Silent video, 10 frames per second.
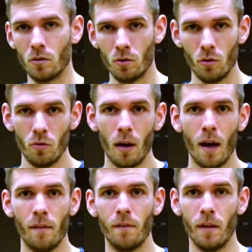to
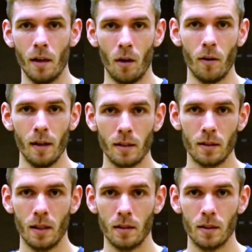have in our
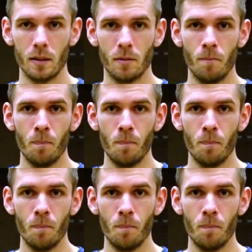exercises.